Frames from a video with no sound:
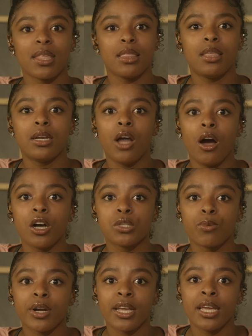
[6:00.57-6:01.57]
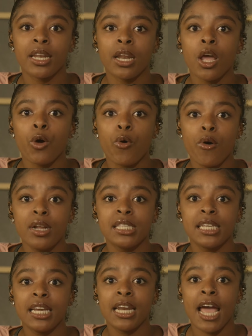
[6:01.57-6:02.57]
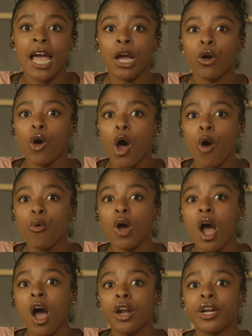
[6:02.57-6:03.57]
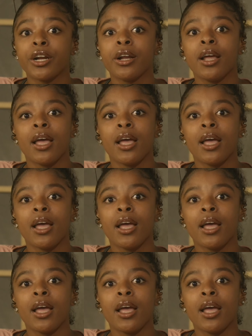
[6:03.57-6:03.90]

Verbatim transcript: The dogs were in quarantine at O'Connor